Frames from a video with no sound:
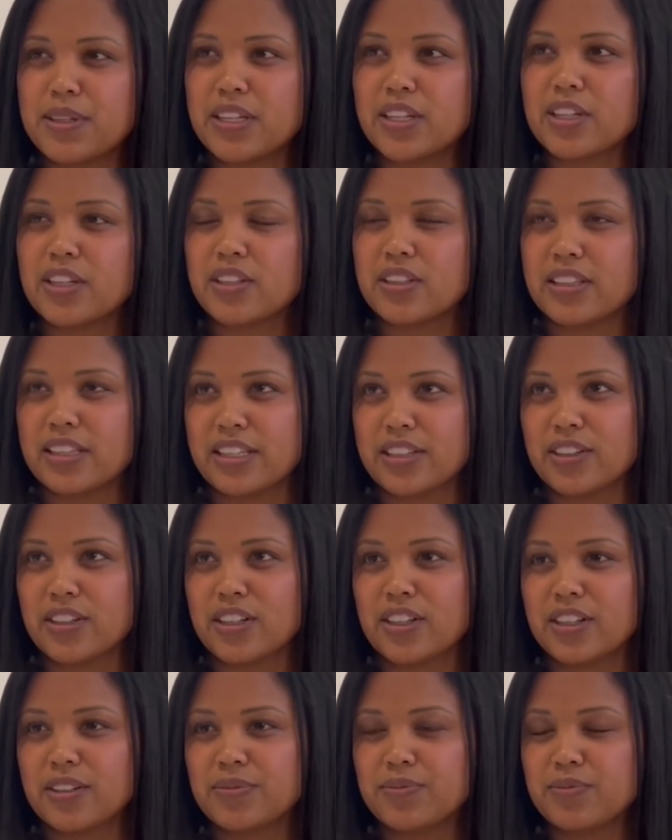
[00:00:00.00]
a good
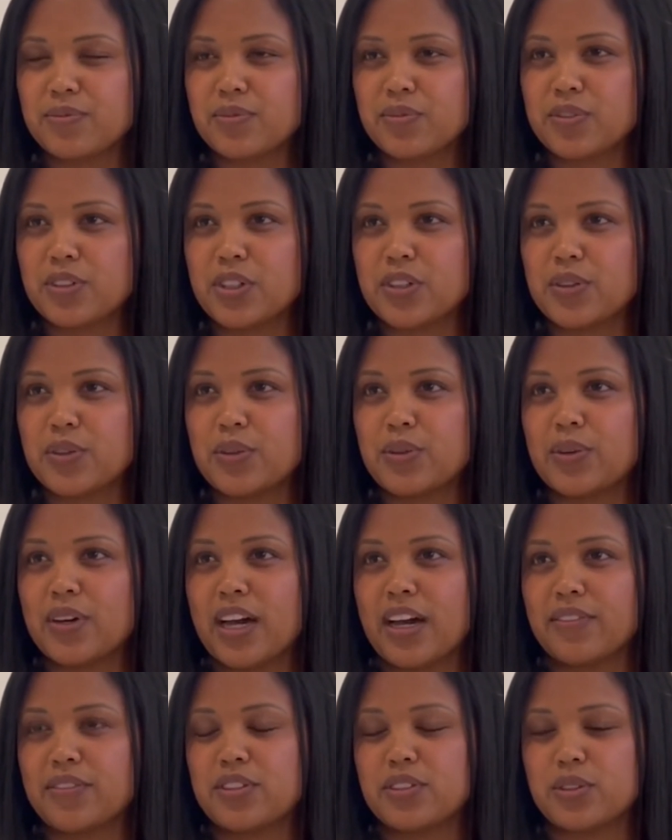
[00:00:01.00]
leader, you
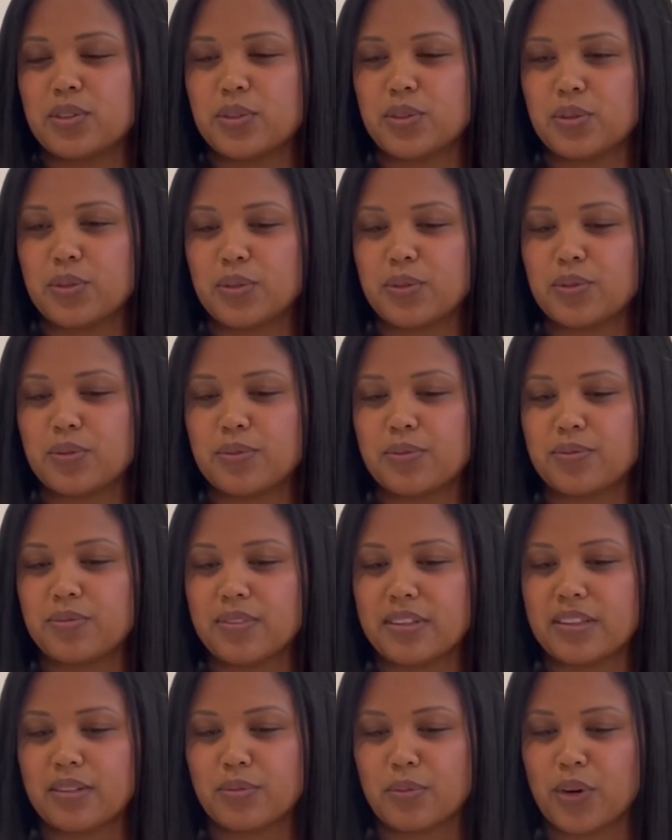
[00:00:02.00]
have to
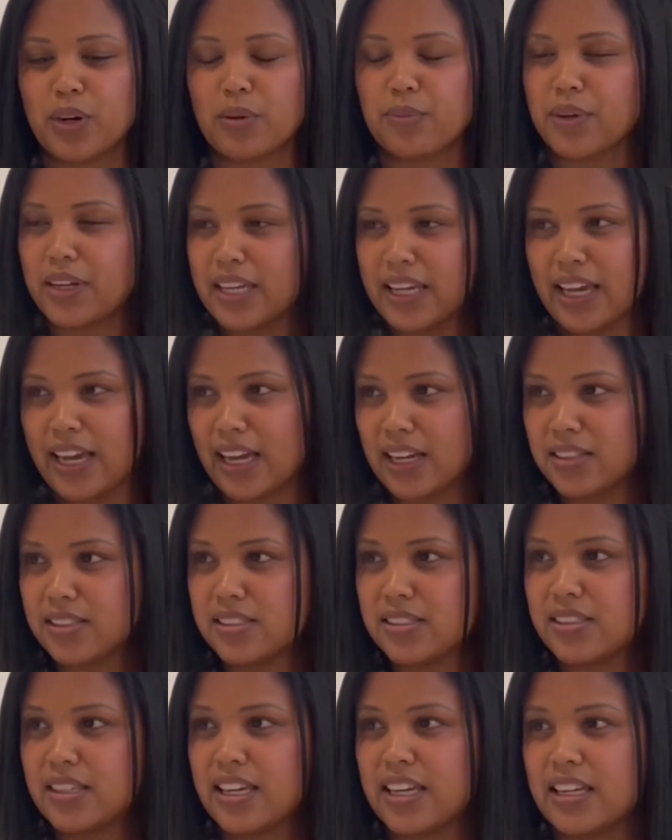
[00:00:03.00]
wear many
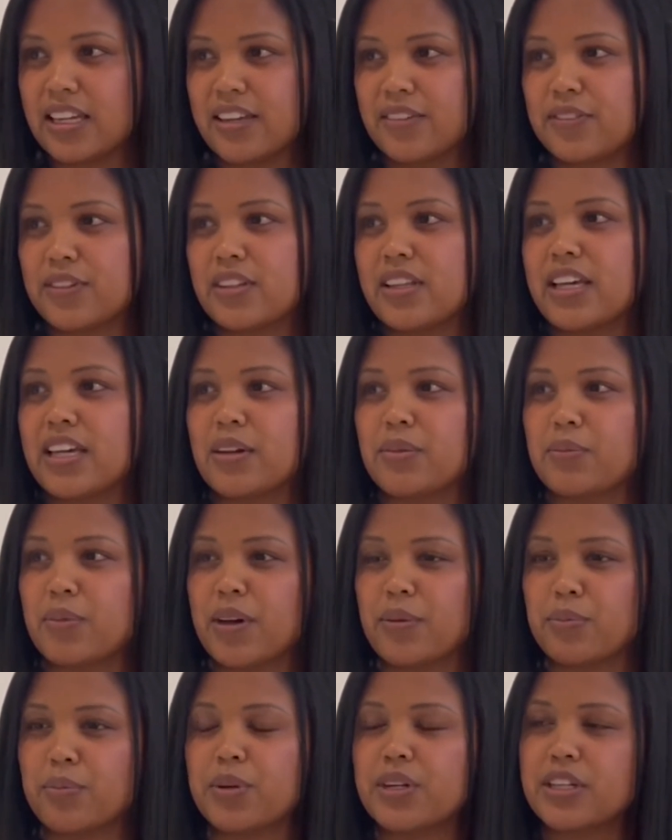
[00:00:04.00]
hats, and I feel like
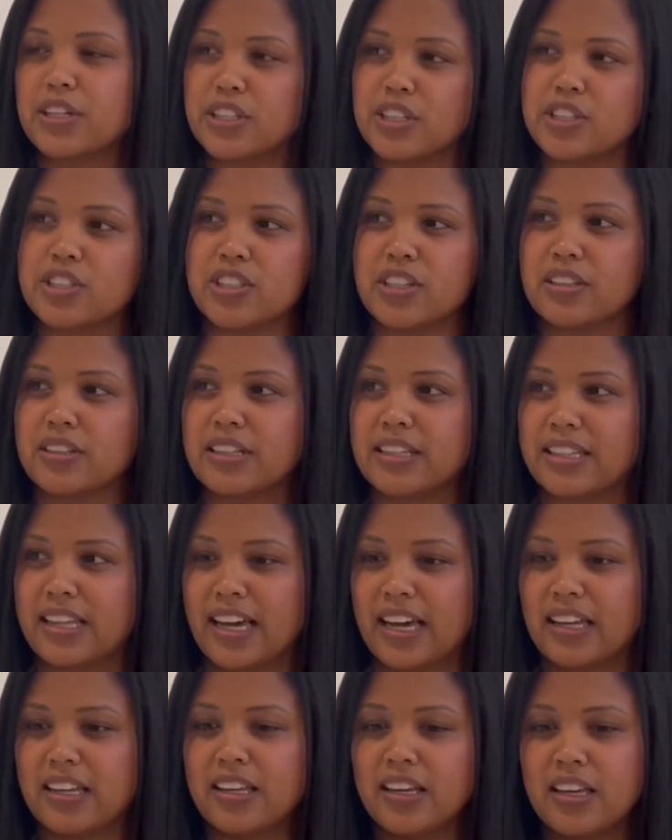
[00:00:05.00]
I'm pretty good at juggling
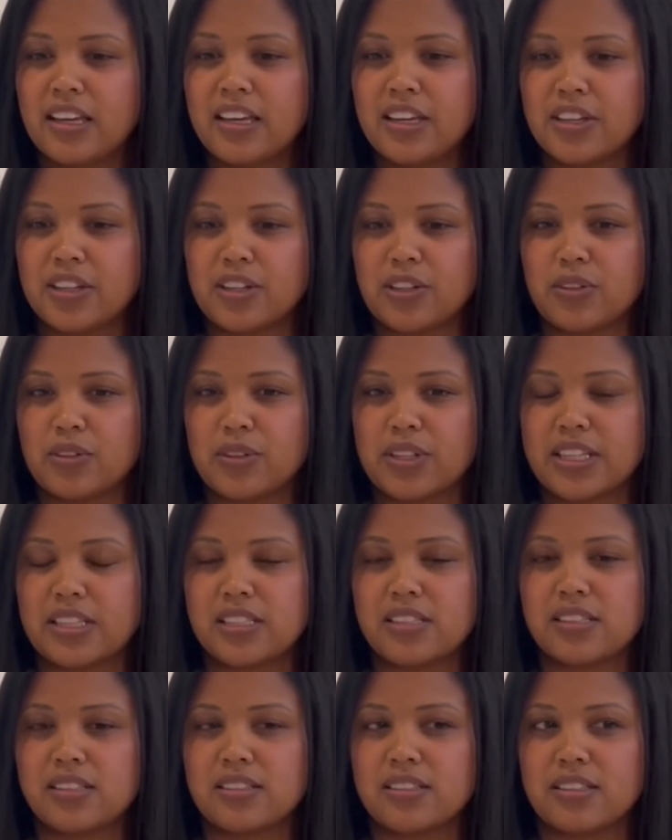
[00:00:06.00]
that.
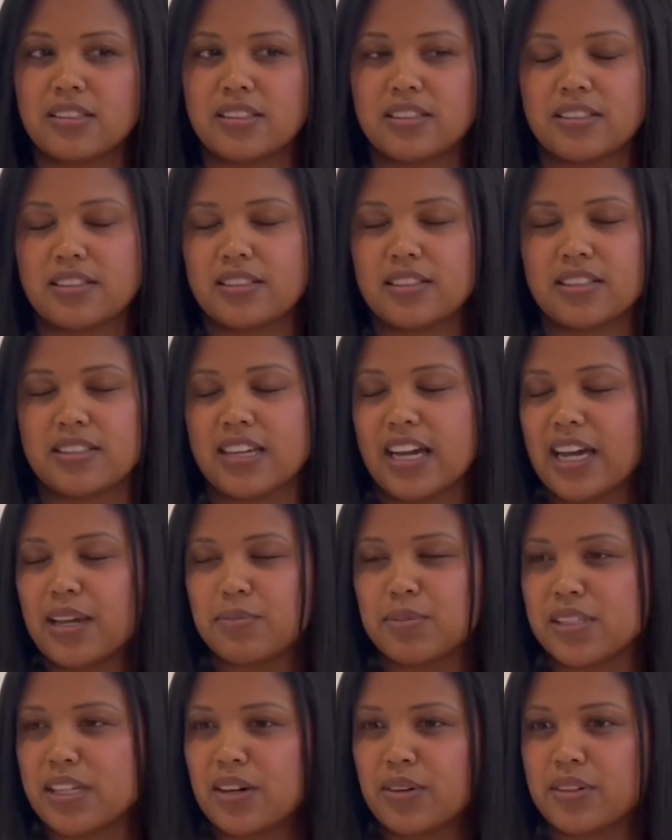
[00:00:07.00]
It's the
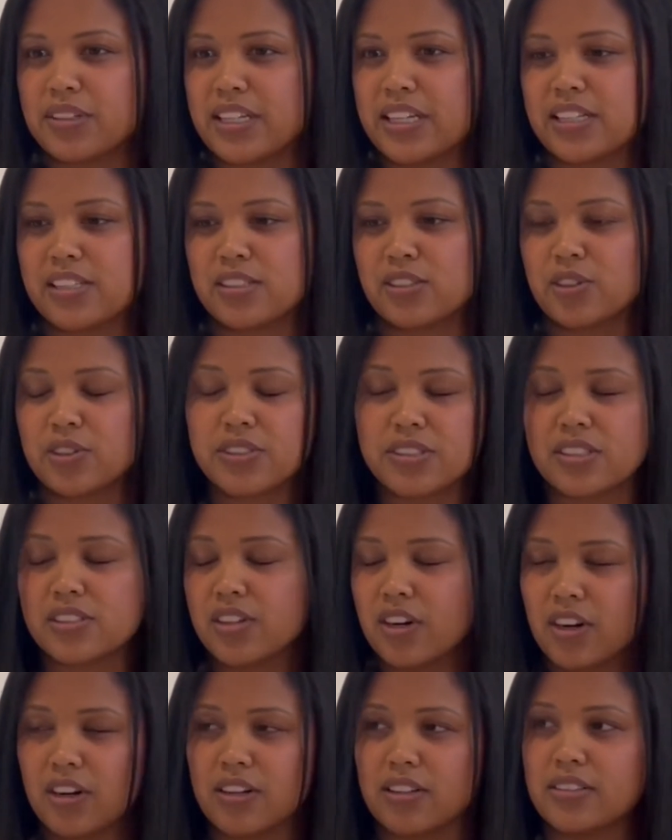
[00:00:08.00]
times nowadays. Nursing's
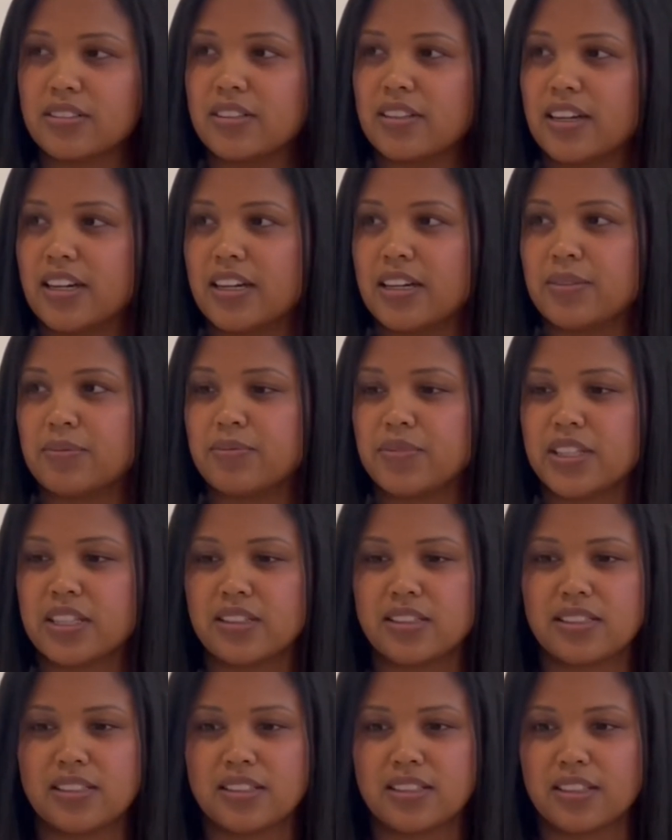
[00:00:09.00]
hard.
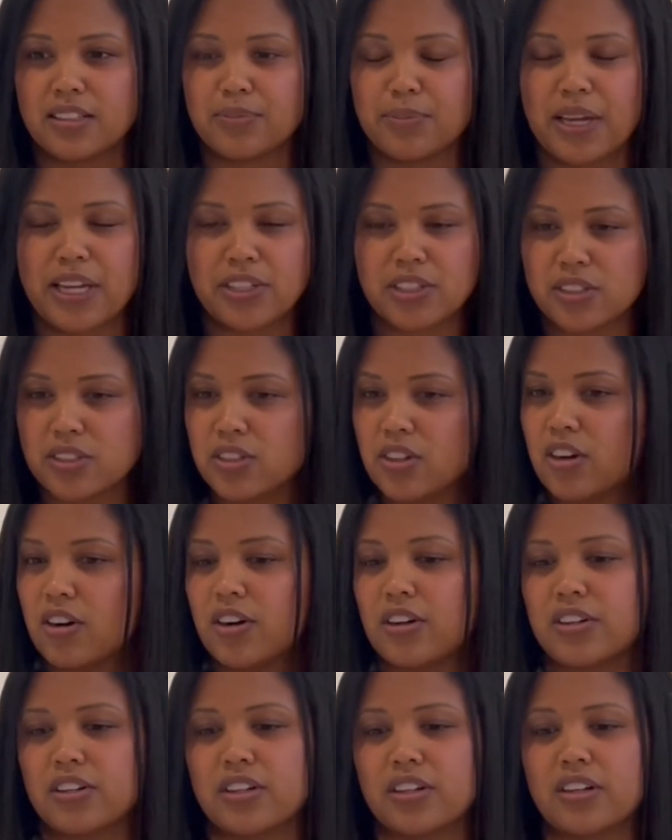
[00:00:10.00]
The patients are
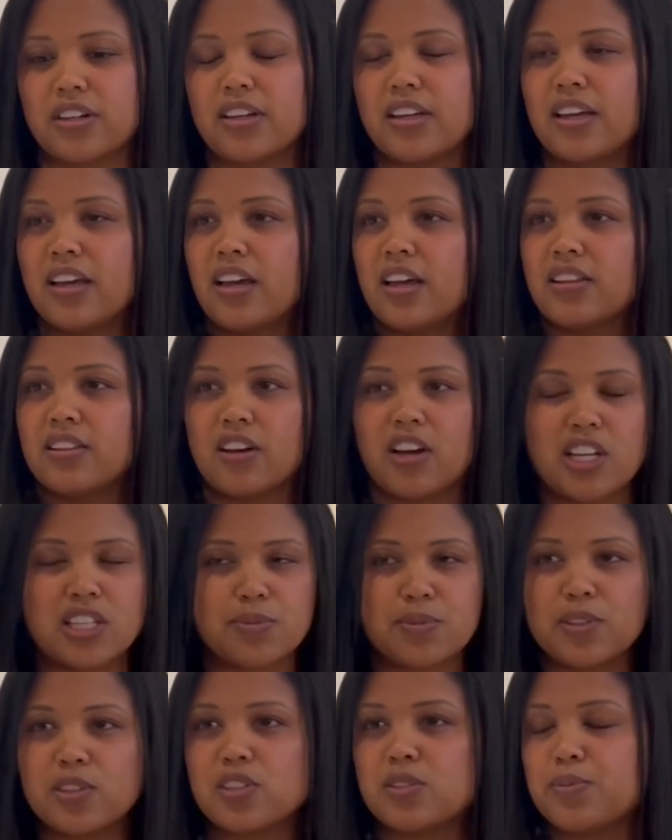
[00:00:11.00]
harder. The
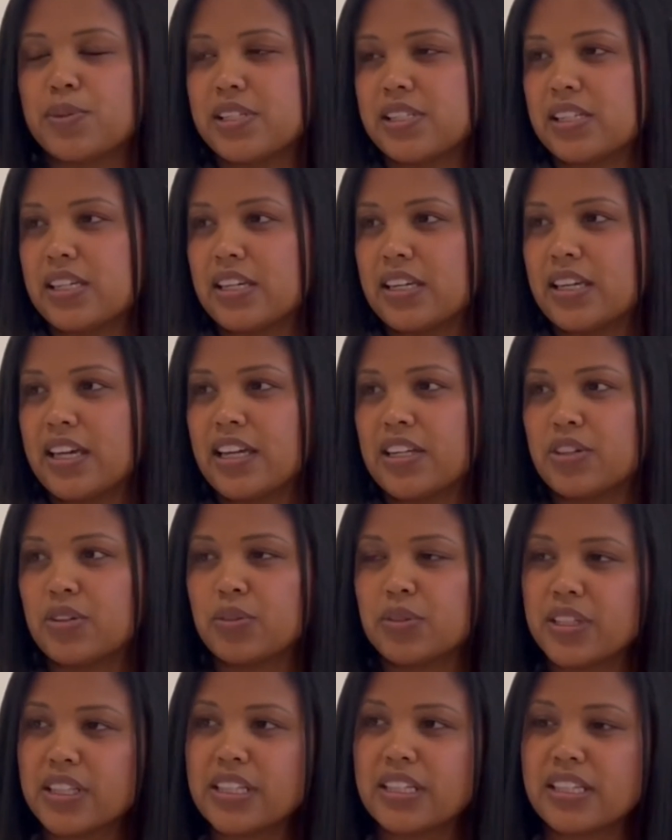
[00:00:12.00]
hospital's busy, and you
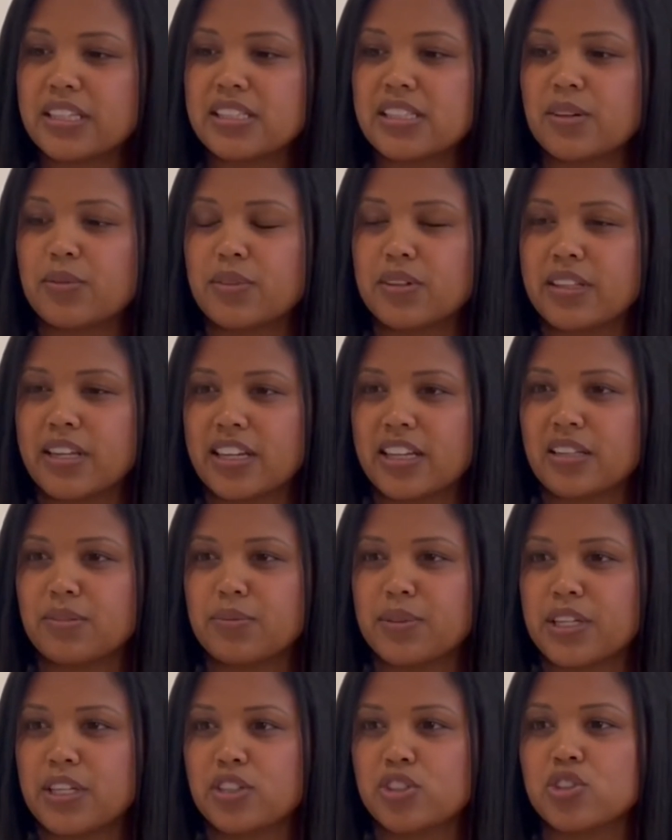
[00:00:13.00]
really need someone that can
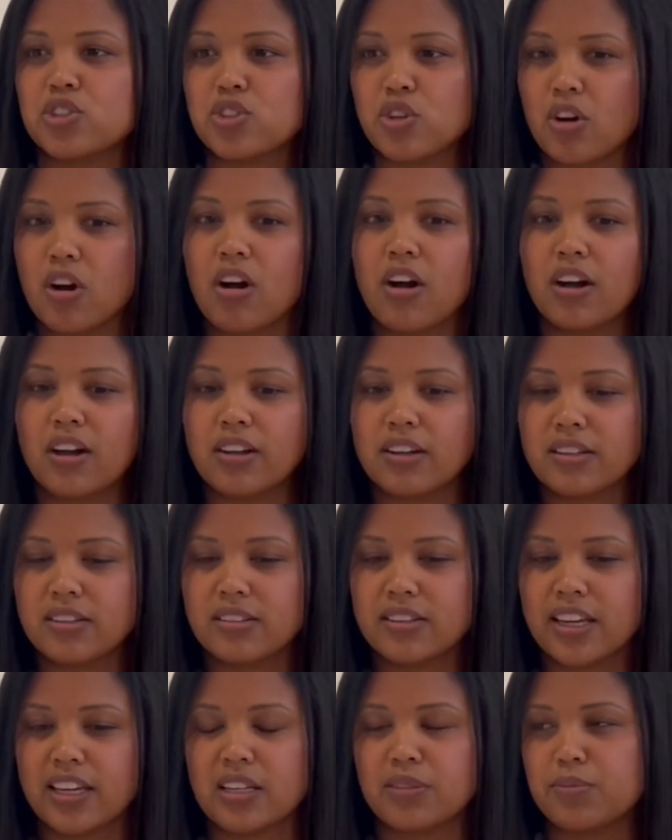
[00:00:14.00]
be strong,
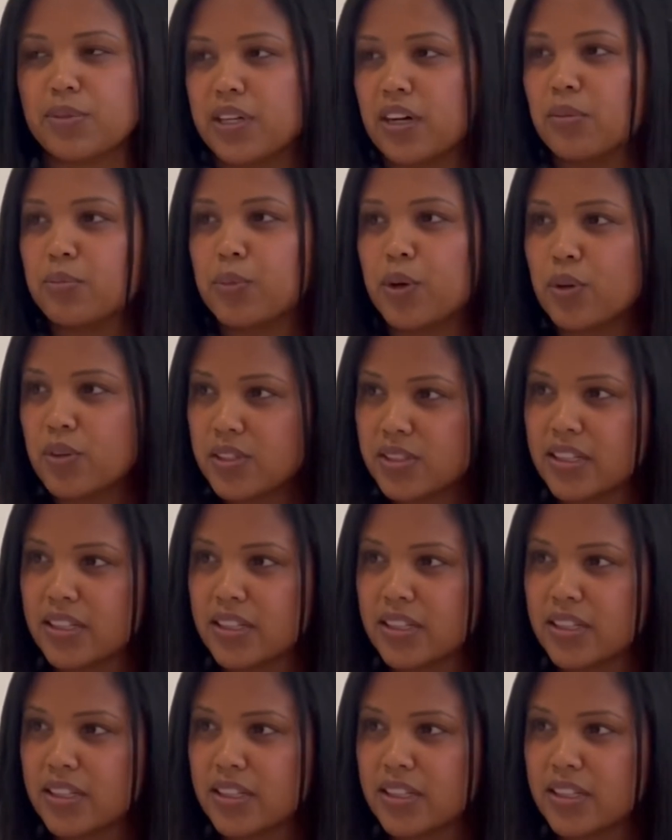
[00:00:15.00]
that can be on both